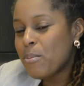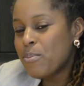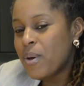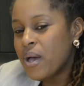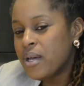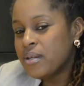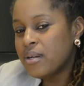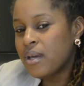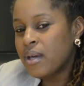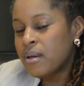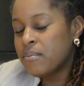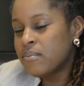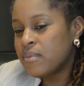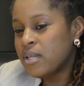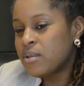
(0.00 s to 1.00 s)
But
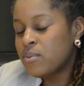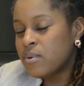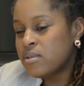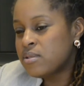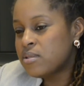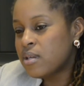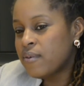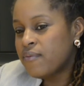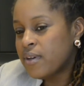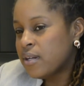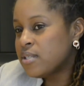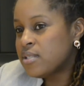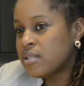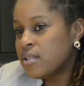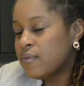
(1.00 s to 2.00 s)
it was a
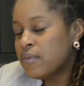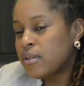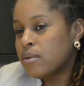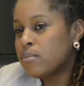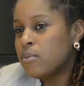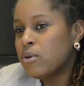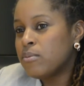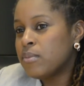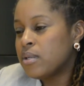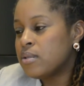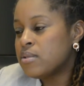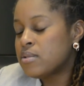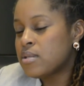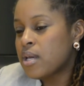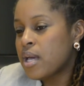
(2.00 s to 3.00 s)
very significant
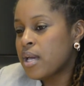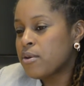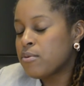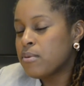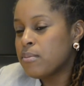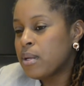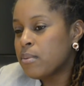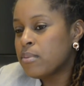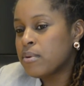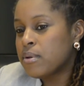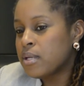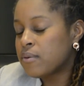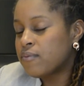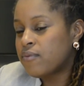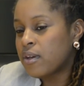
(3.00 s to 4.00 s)
moment. I remember
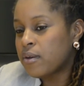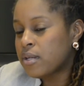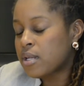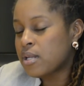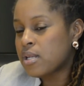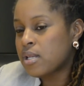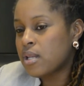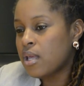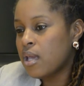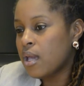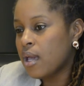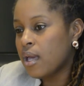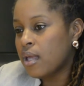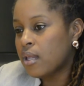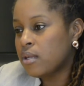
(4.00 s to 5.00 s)
it very clearly,
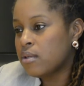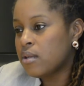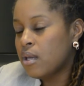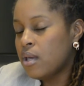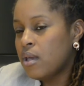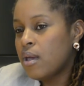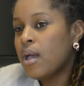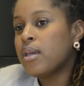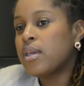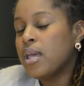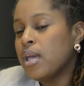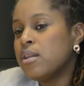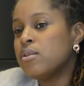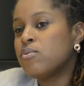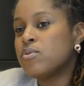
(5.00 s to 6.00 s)
and
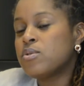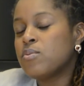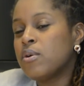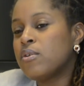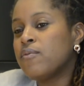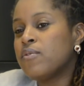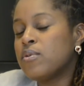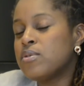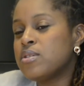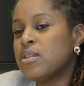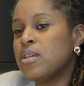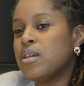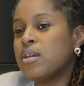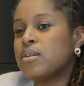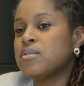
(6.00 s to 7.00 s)
again, it was one of those
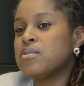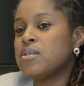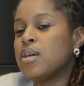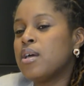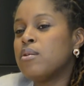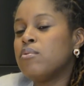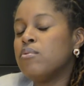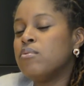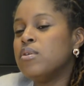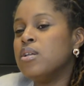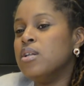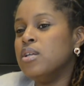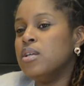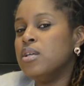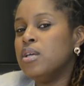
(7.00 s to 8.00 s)
things that
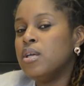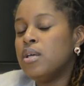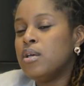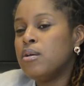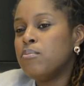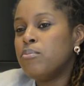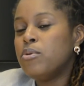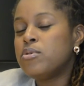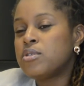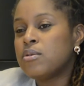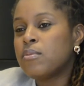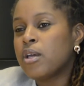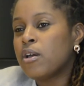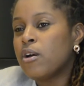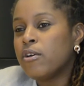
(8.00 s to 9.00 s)
really boosted
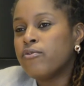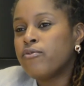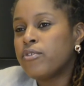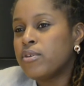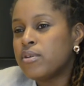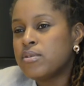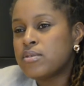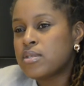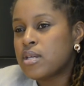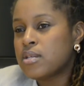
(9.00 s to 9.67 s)
my confidence